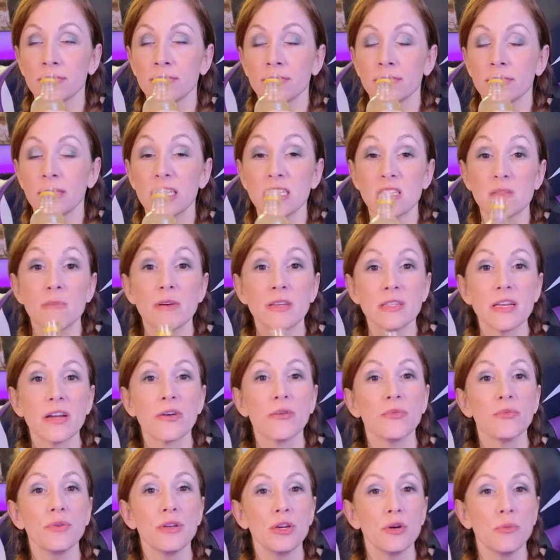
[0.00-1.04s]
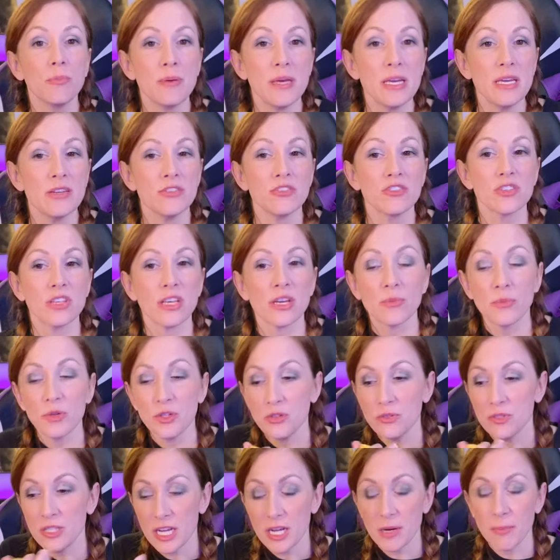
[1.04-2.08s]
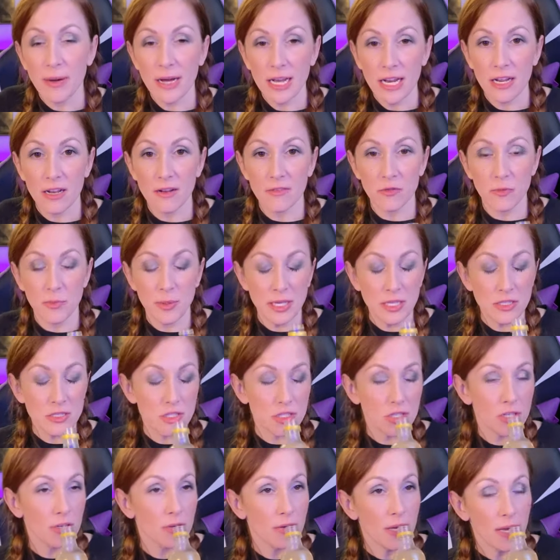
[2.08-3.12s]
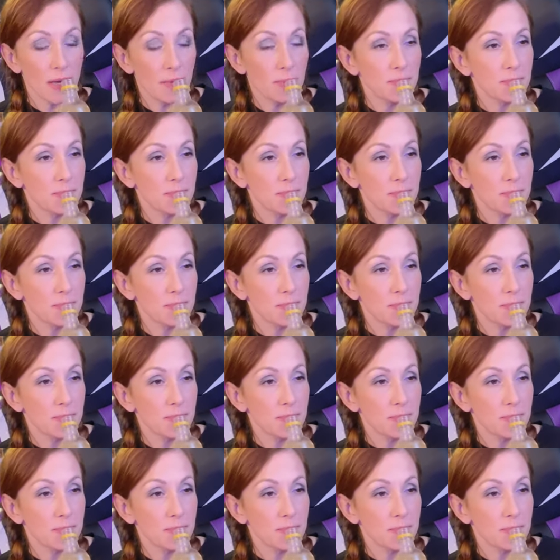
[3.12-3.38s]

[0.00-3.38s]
It smells like a real peach, like when you take a bite out of a peach. Okay.